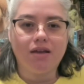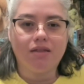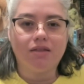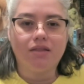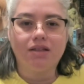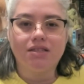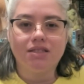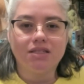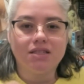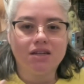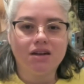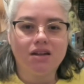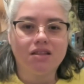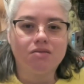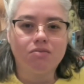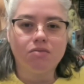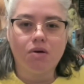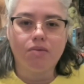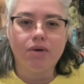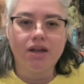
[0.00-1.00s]
this is another
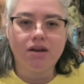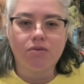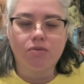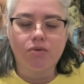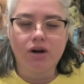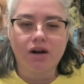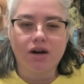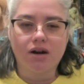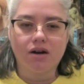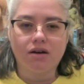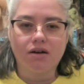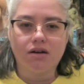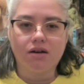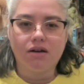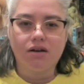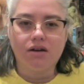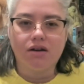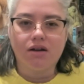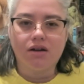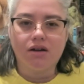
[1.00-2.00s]
moment where
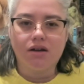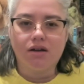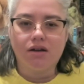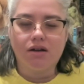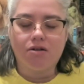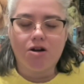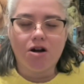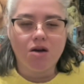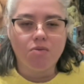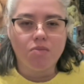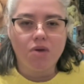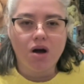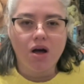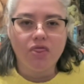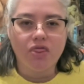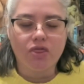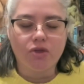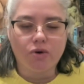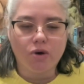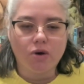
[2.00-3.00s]

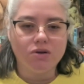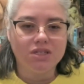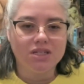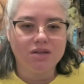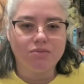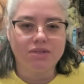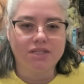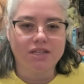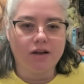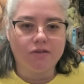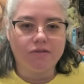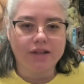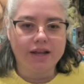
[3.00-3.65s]
Armand throws himself.